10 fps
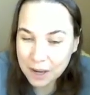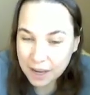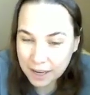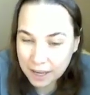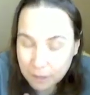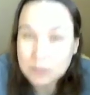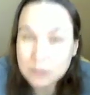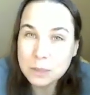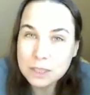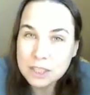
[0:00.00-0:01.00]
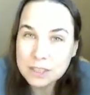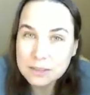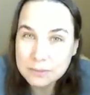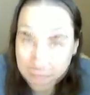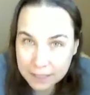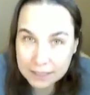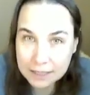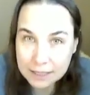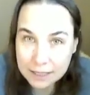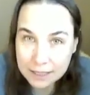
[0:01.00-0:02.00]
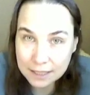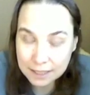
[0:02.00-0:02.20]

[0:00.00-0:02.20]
here's what she's finding.